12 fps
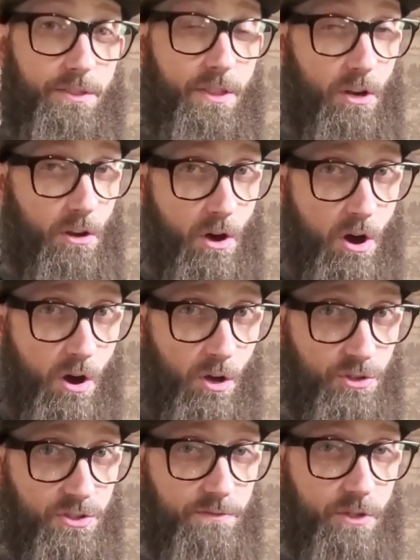the
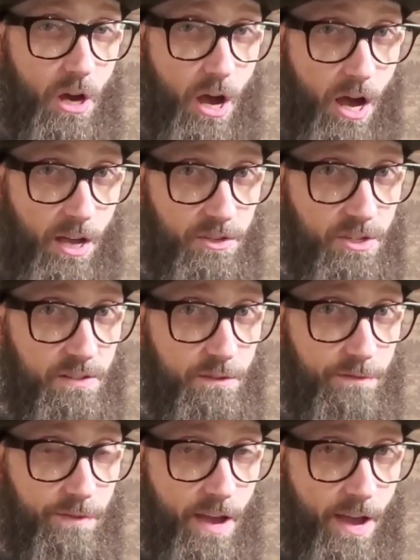laws of cause
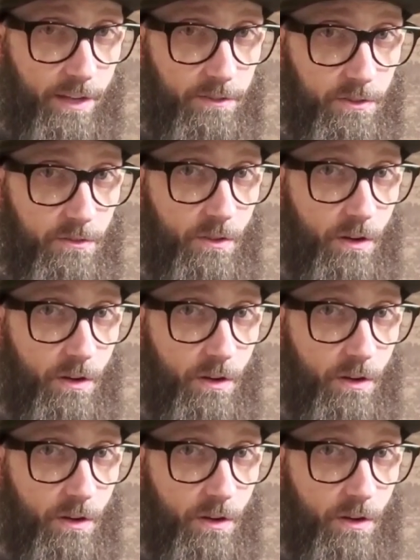and effect,